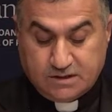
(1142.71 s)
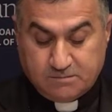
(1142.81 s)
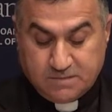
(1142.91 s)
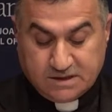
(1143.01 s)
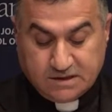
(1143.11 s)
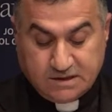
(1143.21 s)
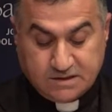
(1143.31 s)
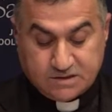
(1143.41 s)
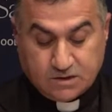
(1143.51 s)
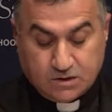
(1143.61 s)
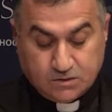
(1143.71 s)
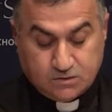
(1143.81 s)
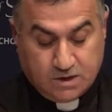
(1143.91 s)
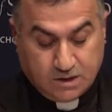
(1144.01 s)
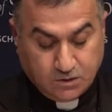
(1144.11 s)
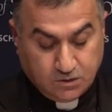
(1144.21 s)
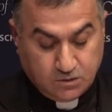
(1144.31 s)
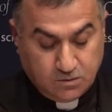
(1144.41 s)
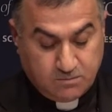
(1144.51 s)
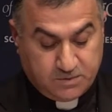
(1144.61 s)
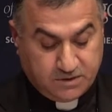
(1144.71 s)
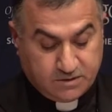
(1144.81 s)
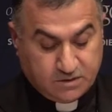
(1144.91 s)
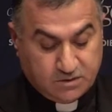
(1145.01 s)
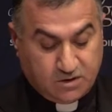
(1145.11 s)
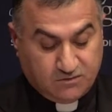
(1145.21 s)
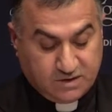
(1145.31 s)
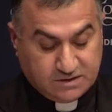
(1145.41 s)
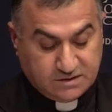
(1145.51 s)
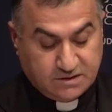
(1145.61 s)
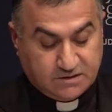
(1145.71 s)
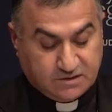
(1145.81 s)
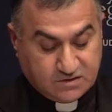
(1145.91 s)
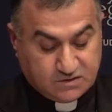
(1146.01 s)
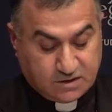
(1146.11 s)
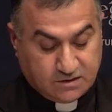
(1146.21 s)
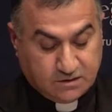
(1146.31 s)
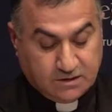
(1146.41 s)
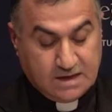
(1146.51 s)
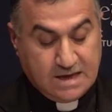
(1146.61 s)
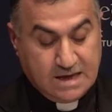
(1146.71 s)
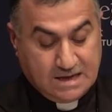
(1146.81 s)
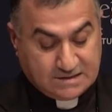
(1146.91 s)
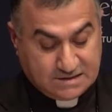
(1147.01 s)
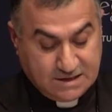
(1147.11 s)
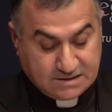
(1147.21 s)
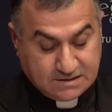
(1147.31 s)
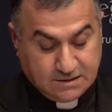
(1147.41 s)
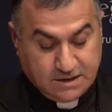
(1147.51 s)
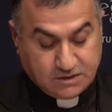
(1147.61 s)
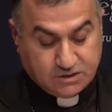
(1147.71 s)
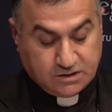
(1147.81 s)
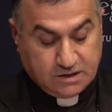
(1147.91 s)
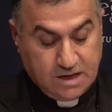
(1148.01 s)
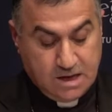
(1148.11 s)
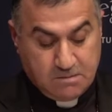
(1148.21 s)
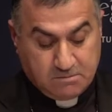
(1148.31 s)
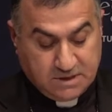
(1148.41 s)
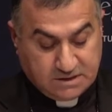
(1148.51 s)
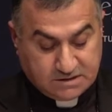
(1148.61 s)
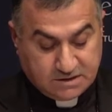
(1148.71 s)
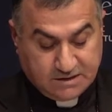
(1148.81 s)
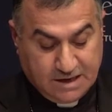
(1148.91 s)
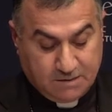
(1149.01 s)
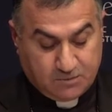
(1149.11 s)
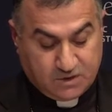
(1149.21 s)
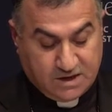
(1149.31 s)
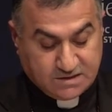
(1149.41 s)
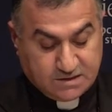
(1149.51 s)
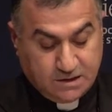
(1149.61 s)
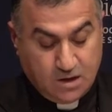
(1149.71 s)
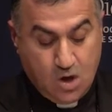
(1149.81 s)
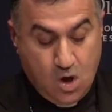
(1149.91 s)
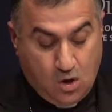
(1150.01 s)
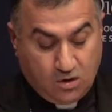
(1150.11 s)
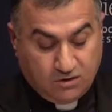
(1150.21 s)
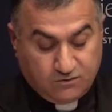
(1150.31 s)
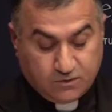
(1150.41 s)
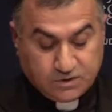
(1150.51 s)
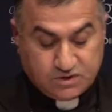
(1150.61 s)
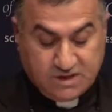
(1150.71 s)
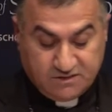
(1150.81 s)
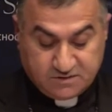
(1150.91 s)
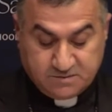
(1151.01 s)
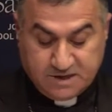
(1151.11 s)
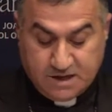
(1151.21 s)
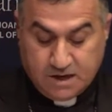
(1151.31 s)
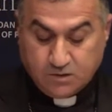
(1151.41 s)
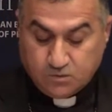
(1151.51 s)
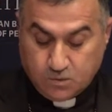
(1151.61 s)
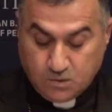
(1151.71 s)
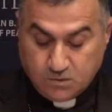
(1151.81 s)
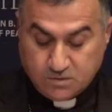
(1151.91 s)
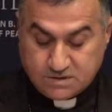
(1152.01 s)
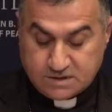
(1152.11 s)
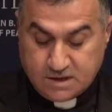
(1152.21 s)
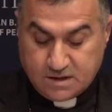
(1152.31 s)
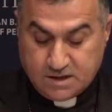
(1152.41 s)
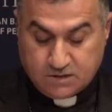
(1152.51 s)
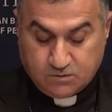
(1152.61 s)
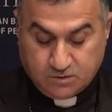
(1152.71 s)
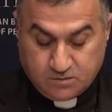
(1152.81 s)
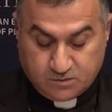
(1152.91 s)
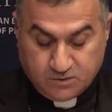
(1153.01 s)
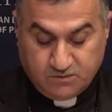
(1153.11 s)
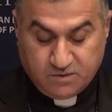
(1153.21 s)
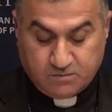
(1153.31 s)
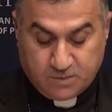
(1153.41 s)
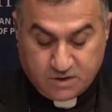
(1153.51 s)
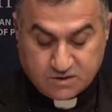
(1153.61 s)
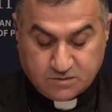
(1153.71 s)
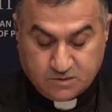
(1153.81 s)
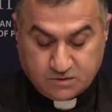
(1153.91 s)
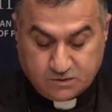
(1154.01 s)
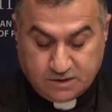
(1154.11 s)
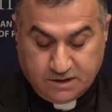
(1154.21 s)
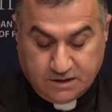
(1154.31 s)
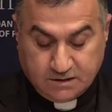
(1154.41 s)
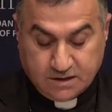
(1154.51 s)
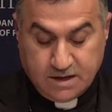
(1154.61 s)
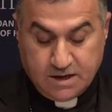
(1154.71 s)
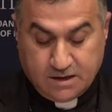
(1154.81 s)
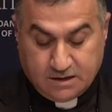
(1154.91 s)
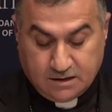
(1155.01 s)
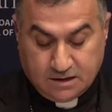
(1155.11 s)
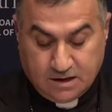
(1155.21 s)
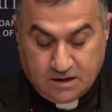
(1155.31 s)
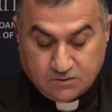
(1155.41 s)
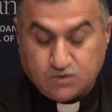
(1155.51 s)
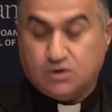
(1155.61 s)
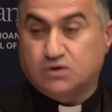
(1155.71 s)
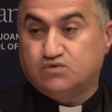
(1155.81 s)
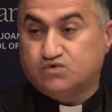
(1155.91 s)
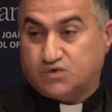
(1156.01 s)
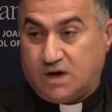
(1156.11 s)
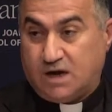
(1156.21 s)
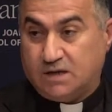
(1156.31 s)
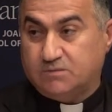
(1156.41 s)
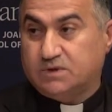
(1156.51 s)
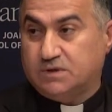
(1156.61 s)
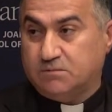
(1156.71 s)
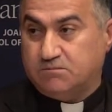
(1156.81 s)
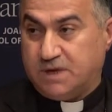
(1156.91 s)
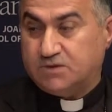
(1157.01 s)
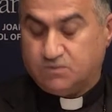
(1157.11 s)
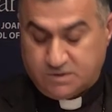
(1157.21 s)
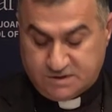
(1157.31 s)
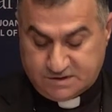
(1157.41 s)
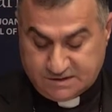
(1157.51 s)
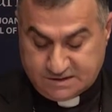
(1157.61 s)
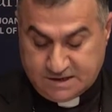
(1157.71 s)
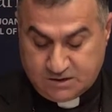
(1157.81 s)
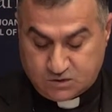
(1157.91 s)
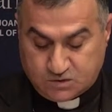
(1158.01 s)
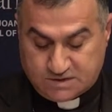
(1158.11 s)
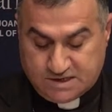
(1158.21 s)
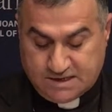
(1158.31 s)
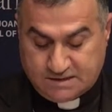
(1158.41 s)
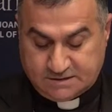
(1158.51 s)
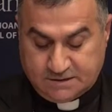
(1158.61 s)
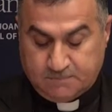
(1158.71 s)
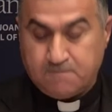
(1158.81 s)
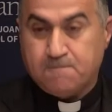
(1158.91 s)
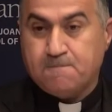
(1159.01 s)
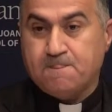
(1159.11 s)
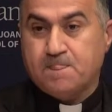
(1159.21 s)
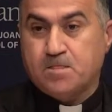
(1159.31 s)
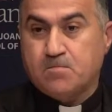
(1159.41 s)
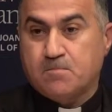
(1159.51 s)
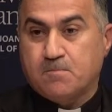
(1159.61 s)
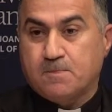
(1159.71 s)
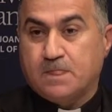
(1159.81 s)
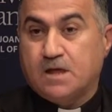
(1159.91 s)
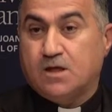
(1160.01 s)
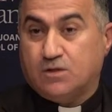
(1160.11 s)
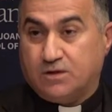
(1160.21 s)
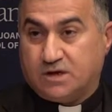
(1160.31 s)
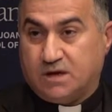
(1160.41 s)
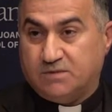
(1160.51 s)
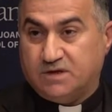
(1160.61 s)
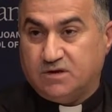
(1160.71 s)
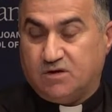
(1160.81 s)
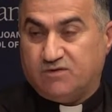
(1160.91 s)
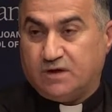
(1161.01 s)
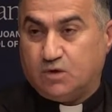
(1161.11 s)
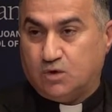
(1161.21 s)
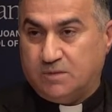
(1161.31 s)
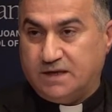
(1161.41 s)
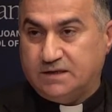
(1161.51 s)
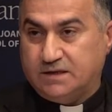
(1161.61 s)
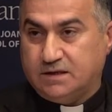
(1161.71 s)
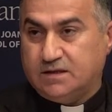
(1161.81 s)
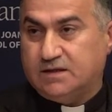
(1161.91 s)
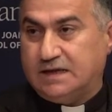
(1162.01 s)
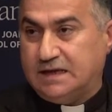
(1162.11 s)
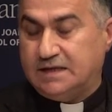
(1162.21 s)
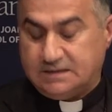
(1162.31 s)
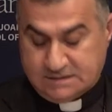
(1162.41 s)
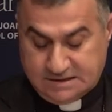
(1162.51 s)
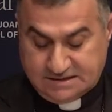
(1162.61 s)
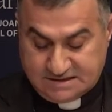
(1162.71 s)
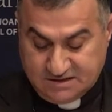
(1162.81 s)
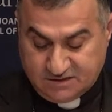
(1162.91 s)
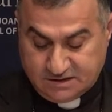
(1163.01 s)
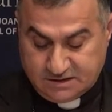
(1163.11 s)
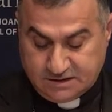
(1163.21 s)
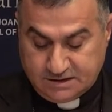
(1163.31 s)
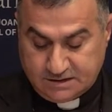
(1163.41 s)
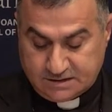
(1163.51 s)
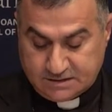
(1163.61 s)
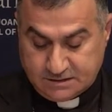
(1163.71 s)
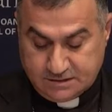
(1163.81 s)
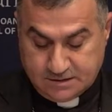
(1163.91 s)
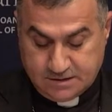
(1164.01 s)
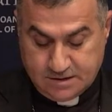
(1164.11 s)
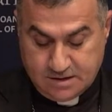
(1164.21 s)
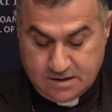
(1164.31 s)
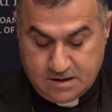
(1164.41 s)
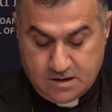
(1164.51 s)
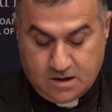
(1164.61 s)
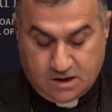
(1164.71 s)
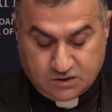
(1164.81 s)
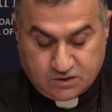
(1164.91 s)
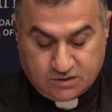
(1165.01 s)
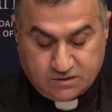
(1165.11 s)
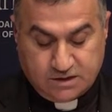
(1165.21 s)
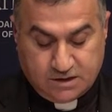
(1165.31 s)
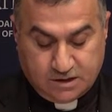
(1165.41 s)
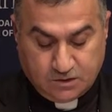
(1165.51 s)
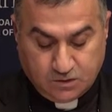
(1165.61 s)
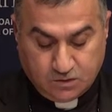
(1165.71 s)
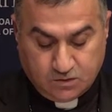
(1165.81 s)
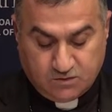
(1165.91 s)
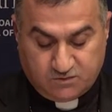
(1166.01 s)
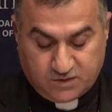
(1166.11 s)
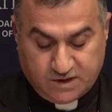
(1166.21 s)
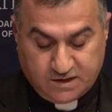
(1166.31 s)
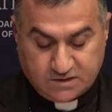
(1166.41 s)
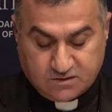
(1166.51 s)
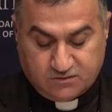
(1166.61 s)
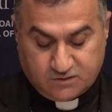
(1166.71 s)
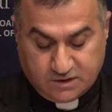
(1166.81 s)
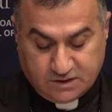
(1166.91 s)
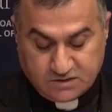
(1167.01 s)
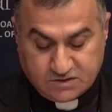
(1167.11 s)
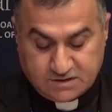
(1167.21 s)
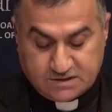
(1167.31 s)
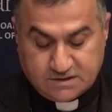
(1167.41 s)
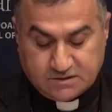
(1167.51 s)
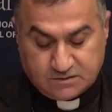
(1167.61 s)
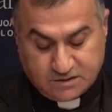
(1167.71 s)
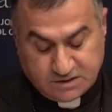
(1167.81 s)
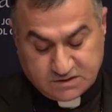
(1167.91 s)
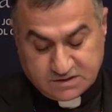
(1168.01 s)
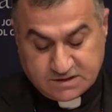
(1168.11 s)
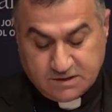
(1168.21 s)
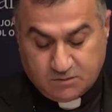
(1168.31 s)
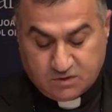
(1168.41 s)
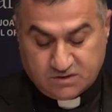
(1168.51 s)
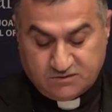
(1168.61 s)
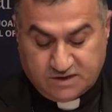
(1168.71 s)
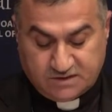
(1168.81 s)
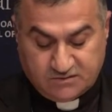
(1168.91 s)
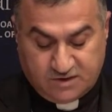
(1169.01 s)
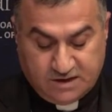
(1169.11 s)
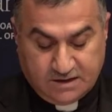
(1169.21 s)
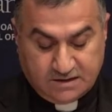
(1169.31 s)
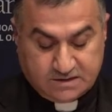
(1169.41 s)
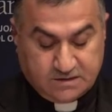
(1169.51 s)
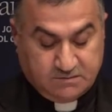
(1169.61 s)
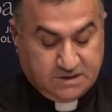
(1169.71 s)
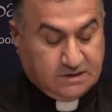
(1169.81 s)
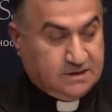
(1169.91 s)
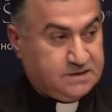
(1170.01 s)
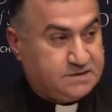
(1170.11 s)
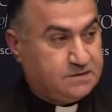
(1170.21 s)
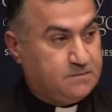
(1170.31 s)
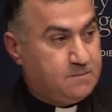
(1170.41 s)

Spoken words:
the Middle East into a new period of interior struggle, assassination, military uprising, all of which left behind wounds that would prove impossible to heal in a large tribal Bedouin society. The coming of al-Khomeini in the late 70s ushered in a new phase of religiously motivated violence in the Middle East.